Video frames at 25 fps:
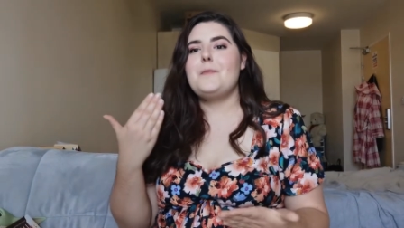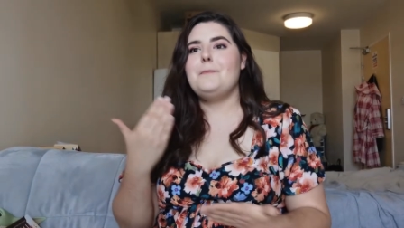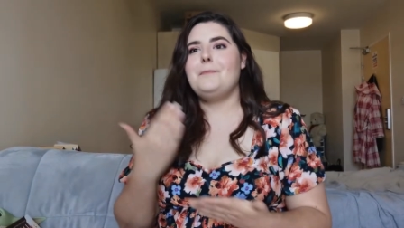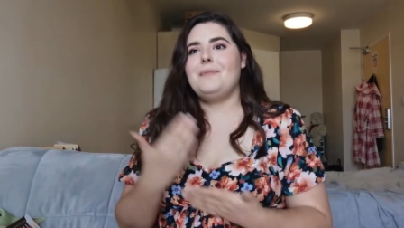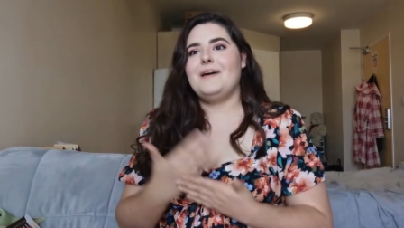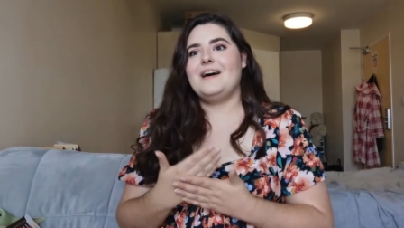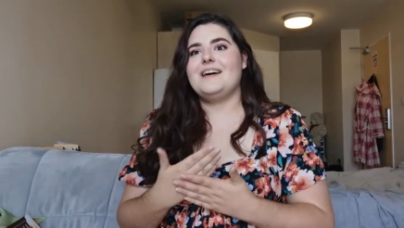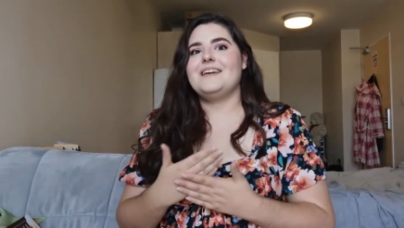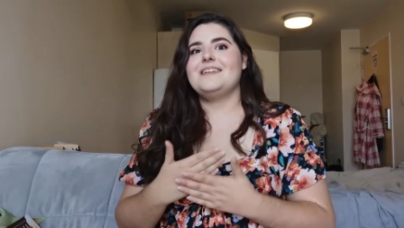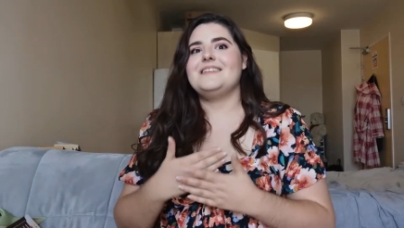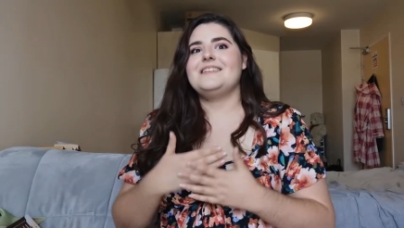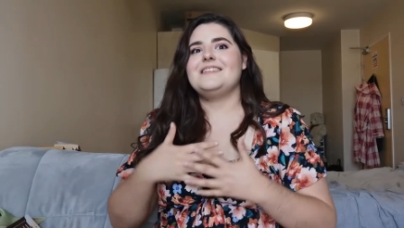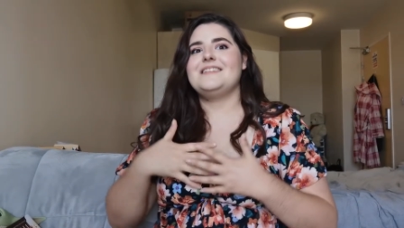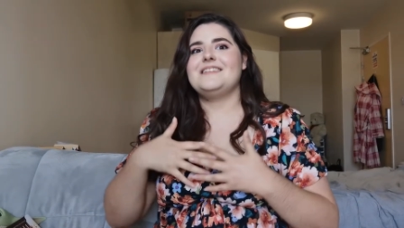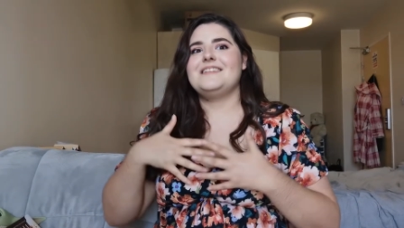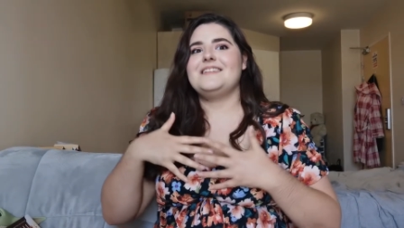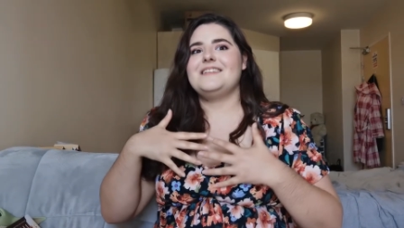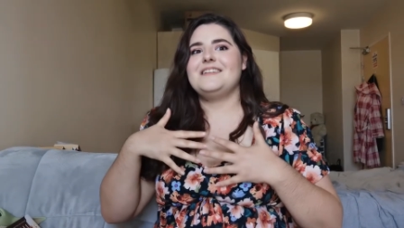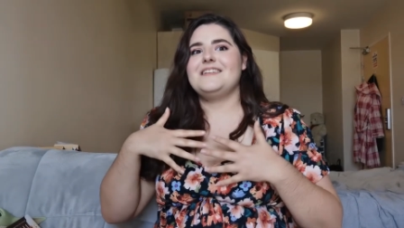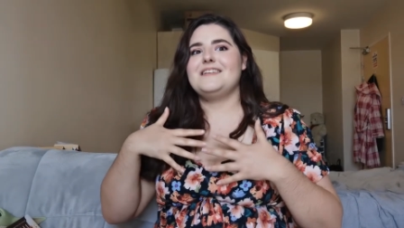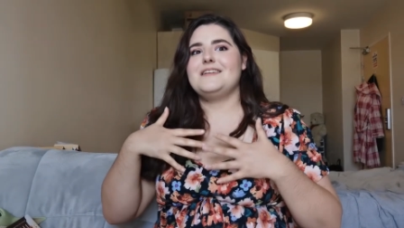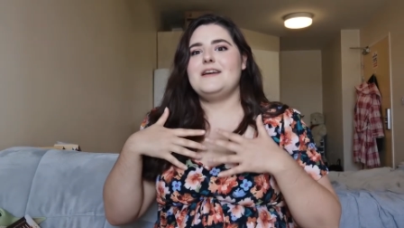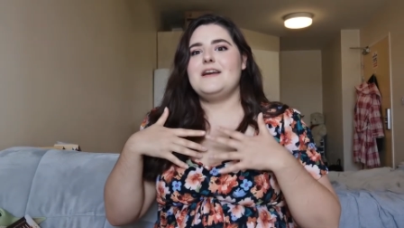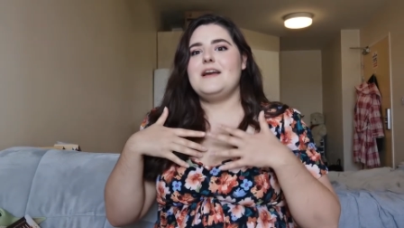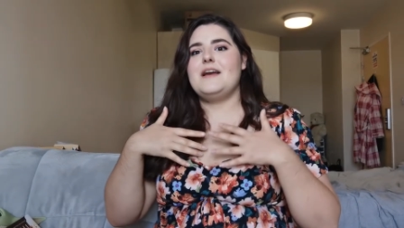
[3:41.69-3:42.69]
but
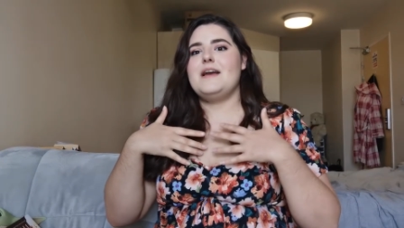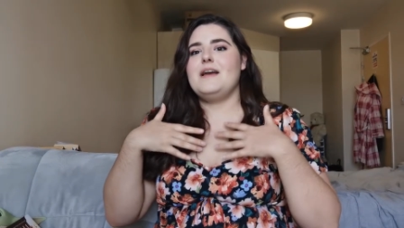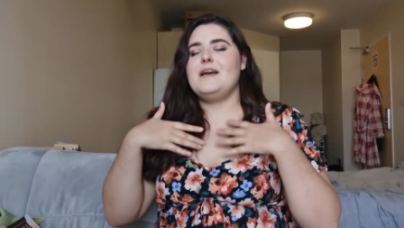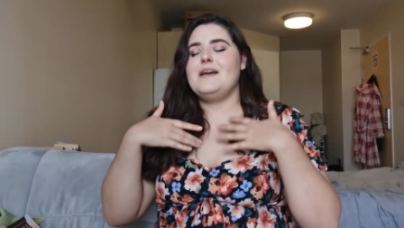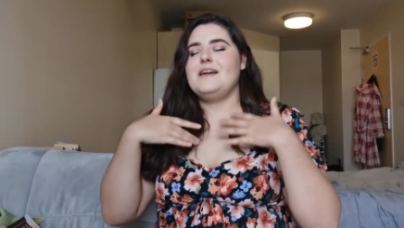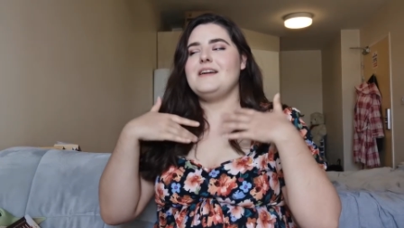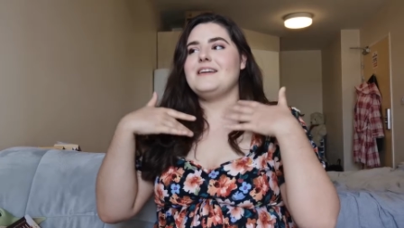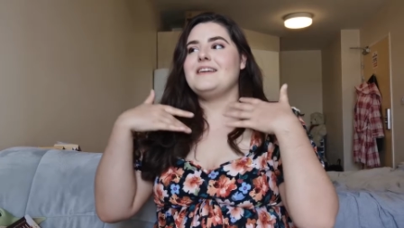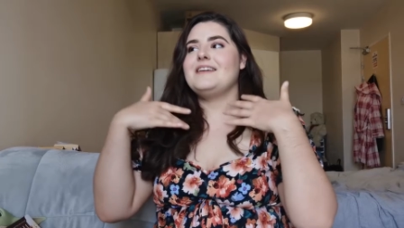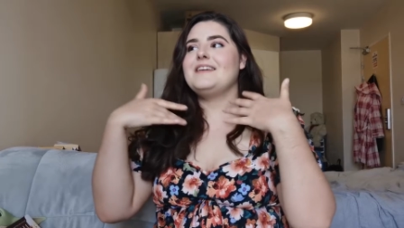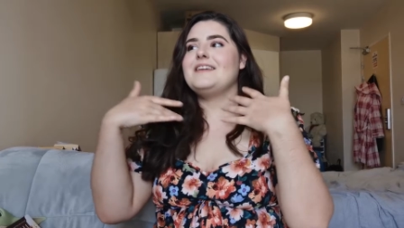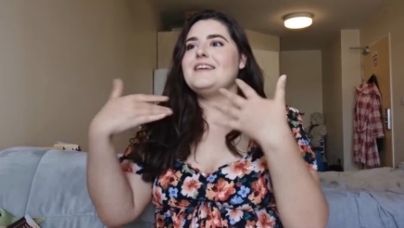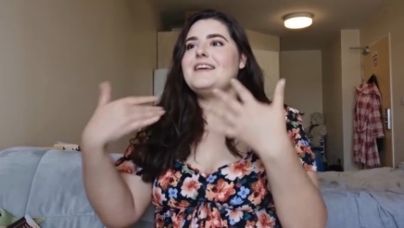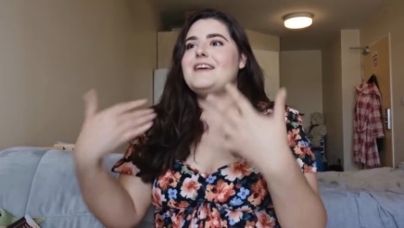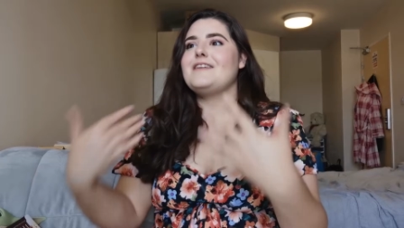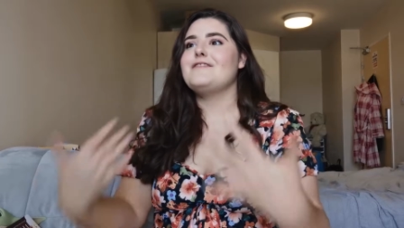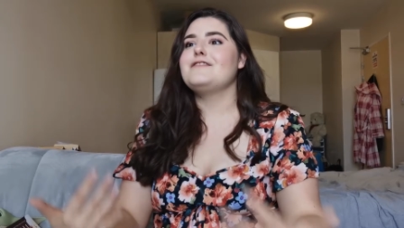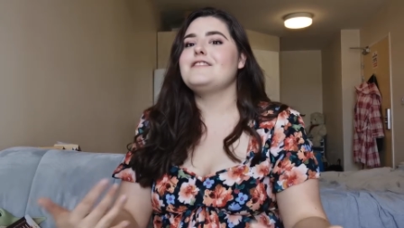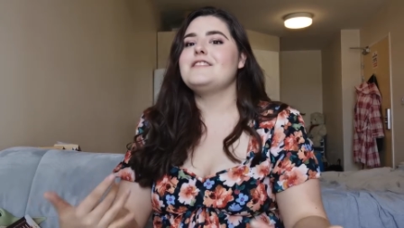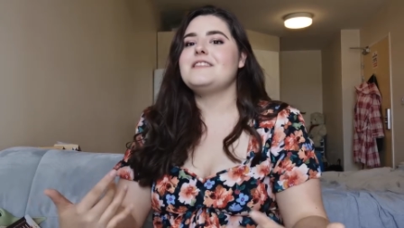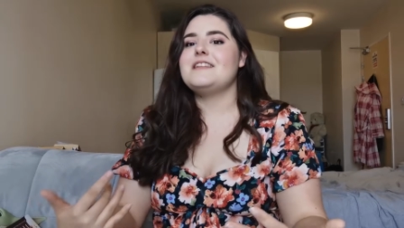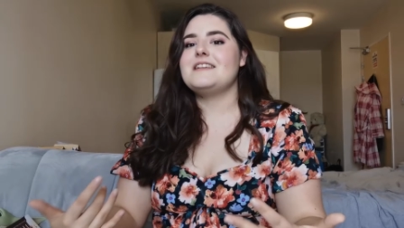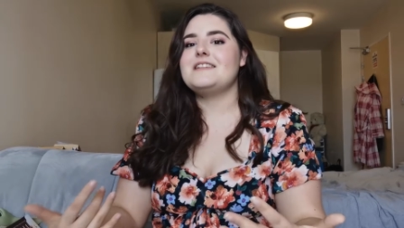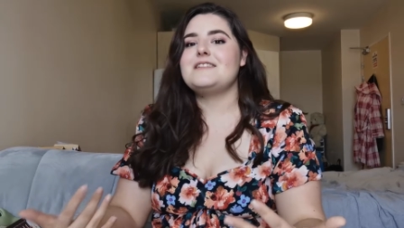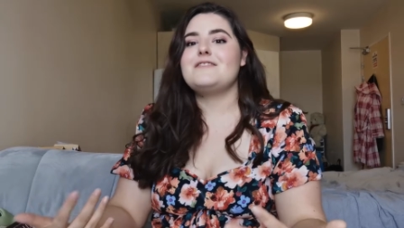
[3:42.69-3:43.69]

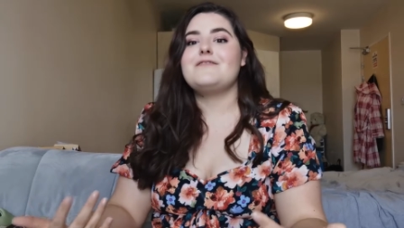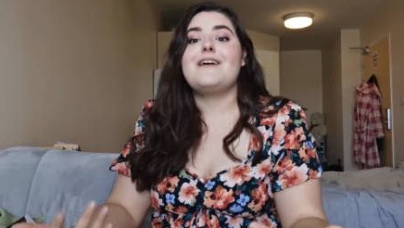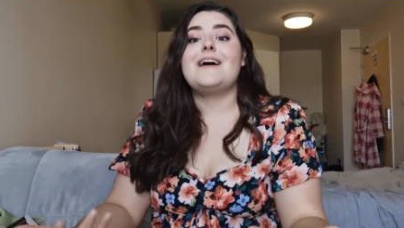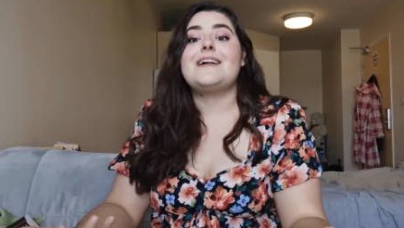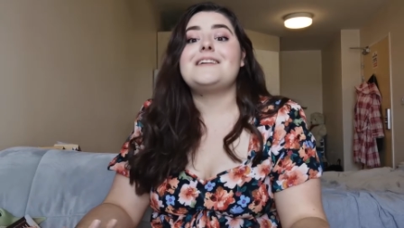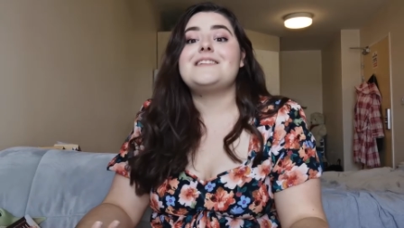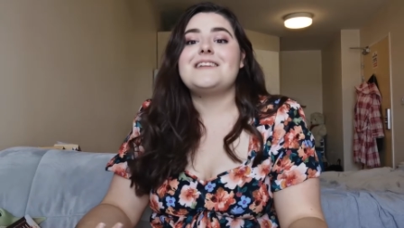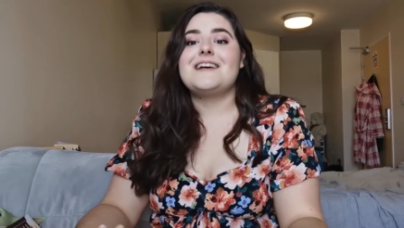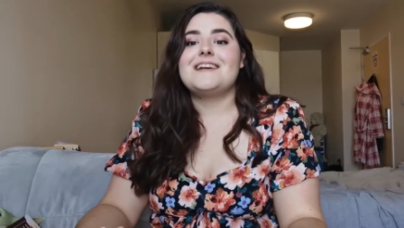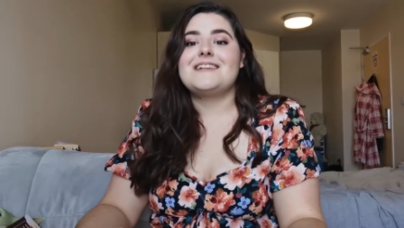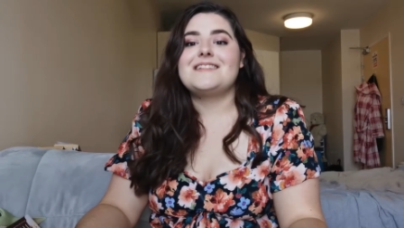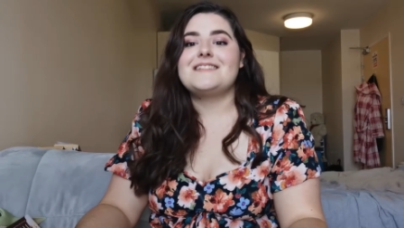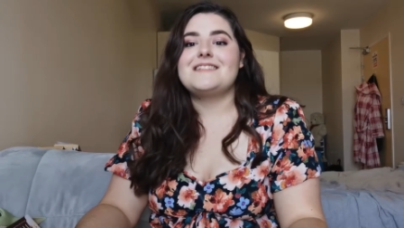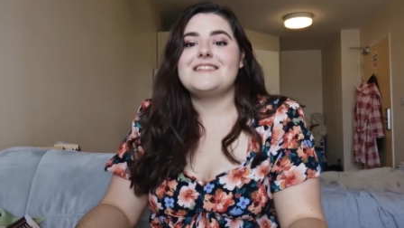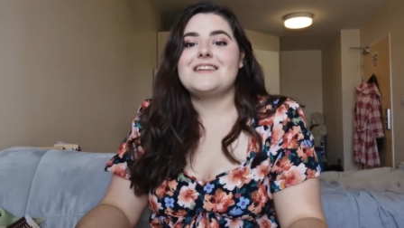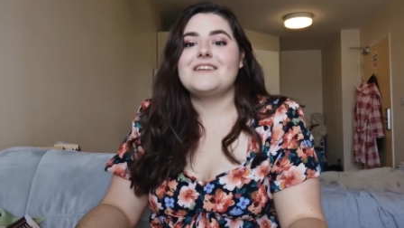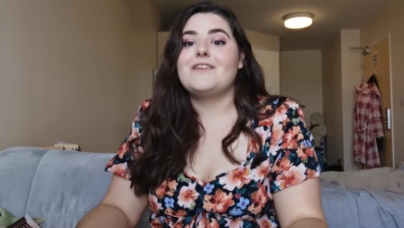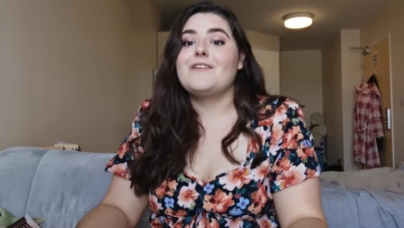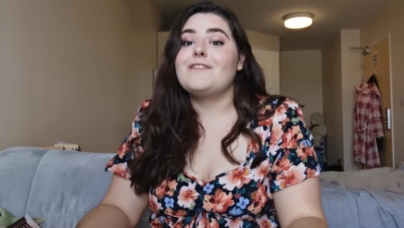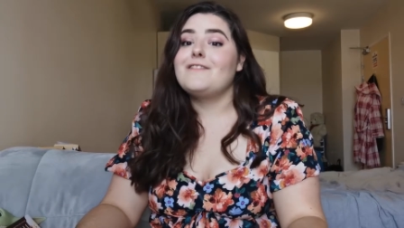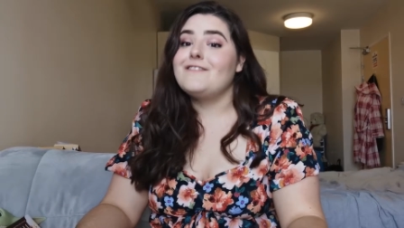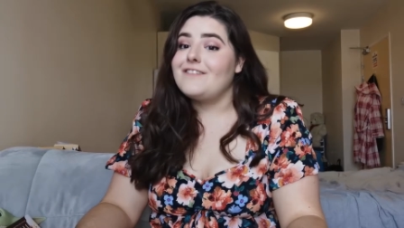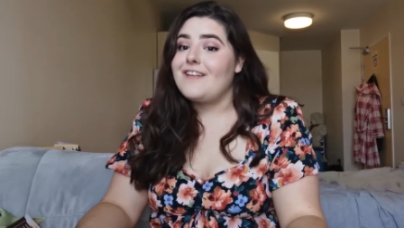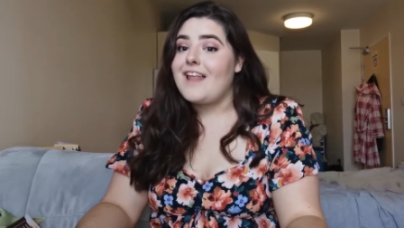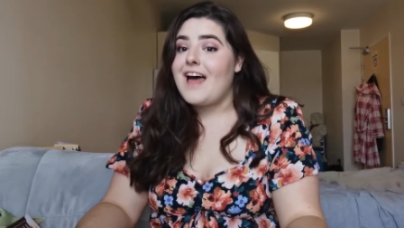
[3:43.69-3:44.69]
given this
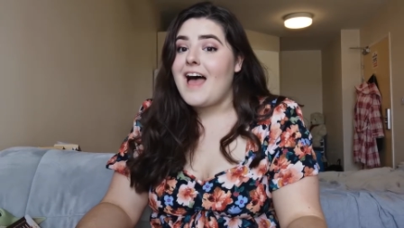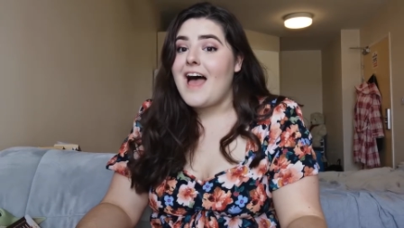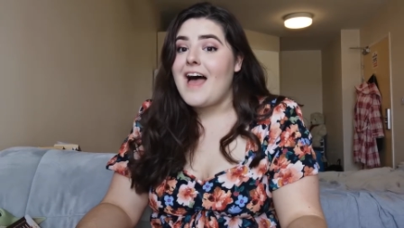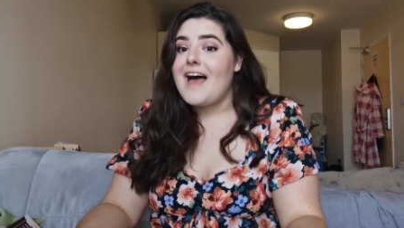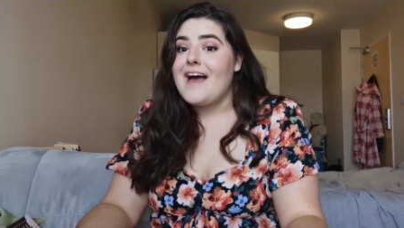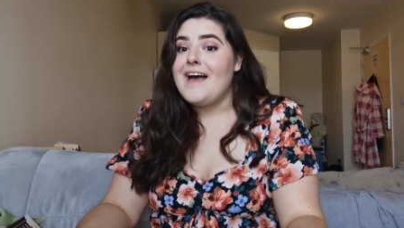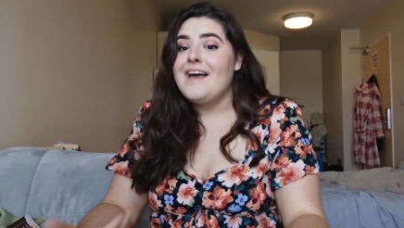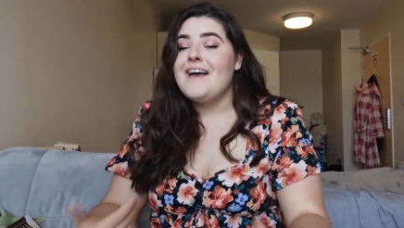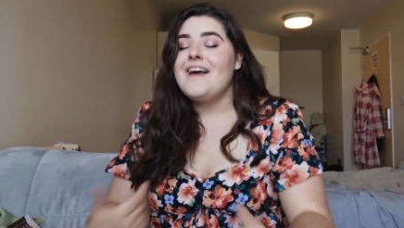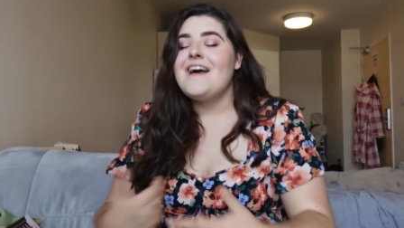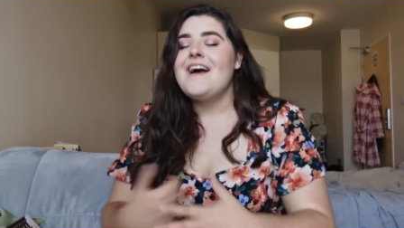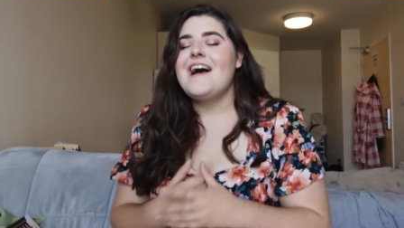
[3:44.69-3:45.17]
fantastical flair.